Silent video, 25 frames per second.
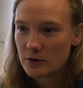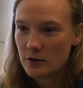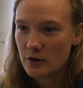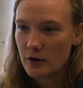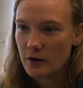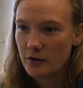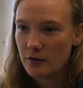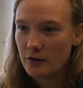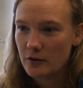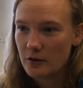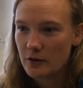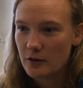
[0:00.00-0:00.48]
which
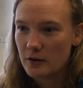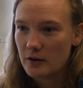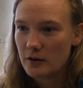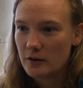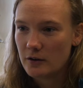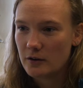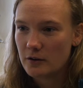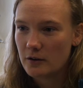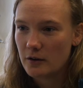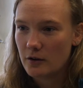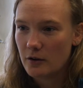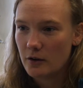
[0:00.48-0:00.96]
are on
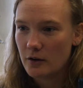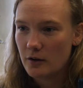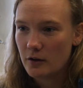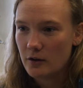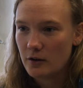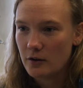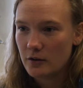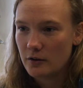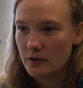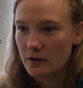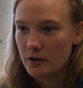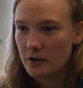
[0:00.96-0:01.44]
the
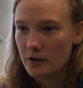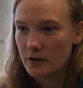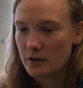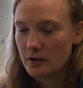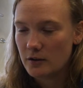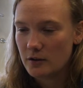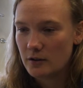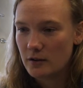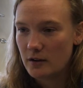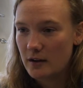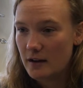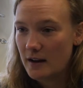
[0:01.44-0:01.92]

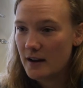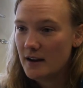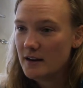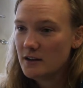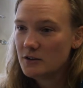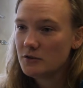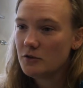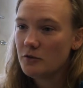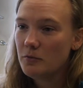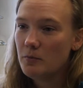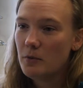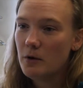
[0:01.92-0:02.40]

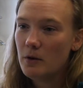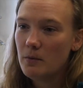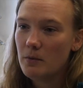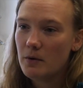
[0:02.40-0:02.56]
legs of